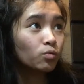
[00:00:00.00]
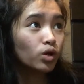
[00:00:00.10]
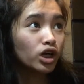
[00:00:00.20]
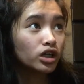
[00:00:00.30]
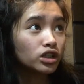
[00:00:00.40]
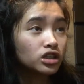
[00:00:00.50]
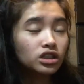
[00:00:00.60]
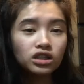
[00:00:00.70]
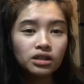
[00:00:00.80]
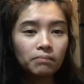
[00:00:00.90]

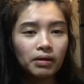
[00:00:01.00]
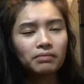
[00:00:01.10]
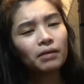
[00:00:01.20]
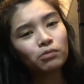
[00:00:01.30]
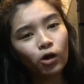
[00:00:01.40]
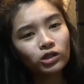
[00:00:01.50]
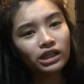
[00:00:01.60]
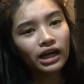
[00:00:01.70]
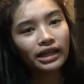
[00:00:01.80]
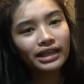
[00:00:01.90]
words, maybe
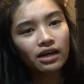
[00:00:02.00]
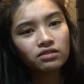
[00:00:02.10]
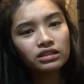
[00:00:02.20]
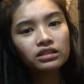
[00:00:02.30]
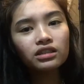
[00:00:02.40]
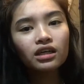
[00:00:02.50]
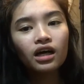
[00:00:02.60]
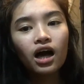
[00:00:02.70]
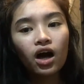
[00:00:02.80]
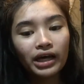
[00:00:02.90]
approaching 9,000,
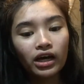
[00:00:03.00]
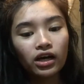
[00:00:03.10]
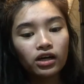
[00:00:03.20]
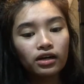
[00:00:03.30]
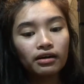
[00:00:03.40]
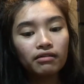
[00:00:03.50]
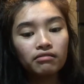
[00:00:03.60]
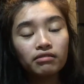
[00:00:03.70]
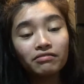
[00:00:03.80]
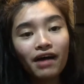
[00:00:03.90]
that are
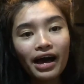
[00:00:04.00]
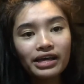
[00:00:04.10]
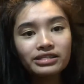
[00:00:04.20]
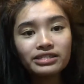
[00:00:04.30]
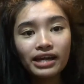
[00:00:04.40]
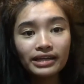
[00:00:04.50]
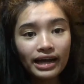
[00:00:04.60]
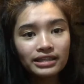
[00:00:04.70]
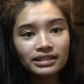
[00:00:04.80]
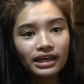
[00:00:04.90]
revised and
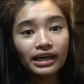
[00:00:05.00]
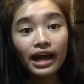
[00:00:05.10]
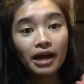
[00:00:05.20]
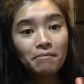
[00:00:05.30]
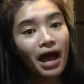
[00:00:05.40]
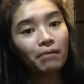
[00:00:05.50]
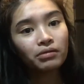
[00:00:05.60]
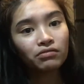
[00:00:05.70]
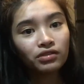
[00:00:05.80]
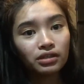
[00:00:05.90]
edited, and I'm
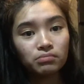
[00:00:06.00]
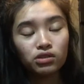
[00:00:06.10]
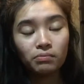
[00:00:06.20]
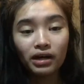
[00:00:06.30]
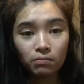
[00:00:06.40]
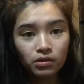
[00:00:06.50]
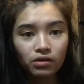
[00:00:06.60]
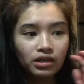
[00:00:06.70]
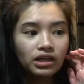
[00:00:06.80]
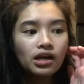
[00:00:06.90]
happy for them to be
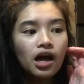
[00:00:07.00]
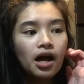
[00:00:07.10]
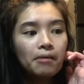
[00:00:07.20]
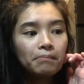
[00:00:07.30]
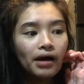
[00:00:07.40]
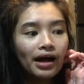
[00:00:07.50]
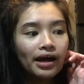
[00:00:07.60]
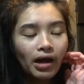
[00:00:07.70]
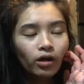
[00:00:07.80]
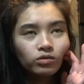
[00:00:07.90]
uploaded.
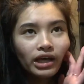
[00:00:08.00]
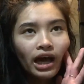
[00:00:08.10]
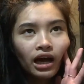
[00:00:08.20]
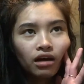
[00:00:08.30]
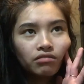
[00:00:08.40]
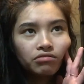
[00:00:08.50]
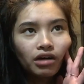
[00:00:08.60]
But I only have